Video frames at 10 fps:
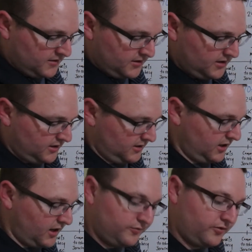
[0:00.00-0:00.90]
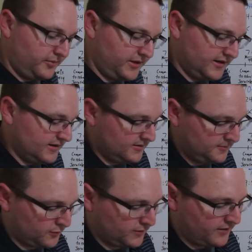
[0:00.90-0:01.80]
God forbid,
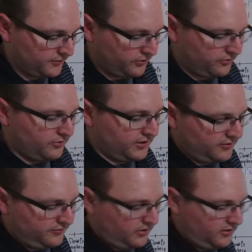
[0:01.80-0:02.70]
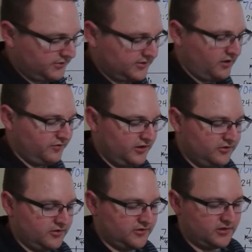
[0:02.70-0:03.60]
but rather through their fall
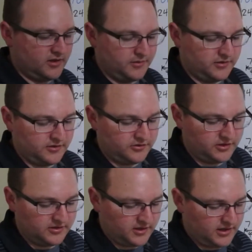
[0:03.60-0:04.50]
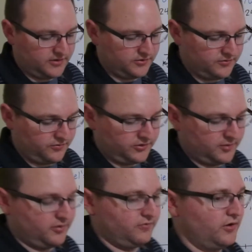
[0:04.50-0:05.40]
salvation is come unto the Gentiles, for to
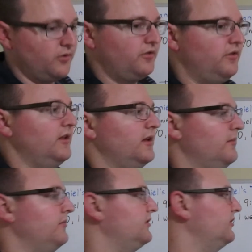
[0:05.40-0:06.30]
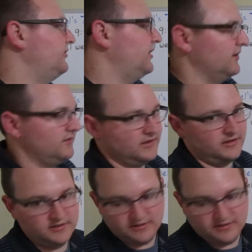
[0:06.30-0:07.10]
provoke them to jealousy.